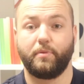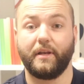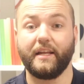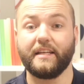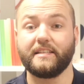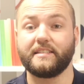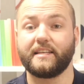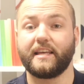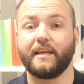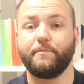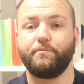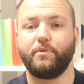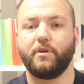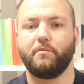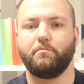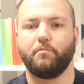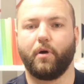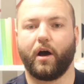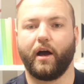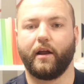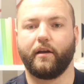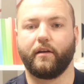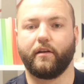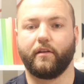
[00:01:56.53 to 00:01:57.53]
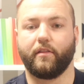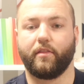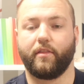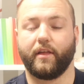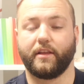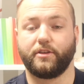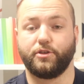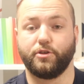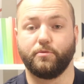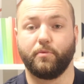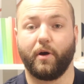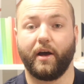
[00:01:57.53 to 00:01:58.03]
Please keep in mind
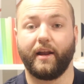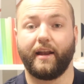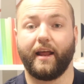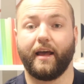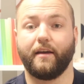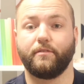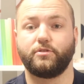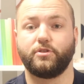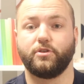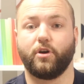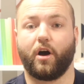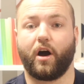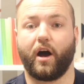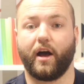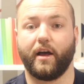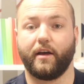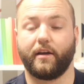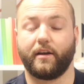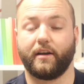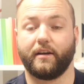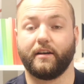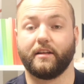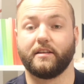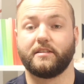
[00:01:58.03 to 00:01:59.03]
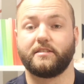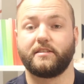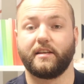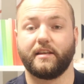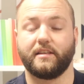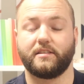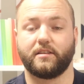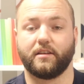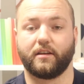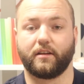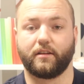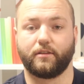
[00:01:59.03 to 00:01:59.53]
that you might have to hire an
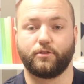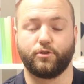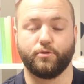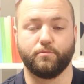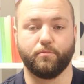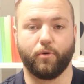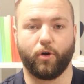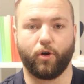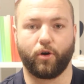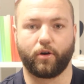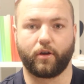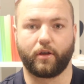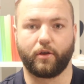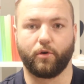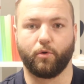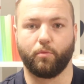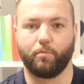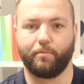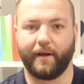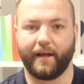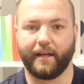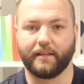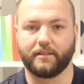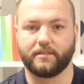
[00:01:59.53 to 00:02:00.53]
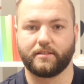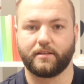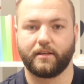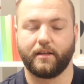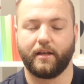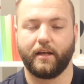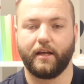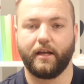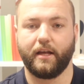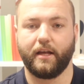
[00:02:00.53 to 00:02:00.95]
assessor to mark your PAT.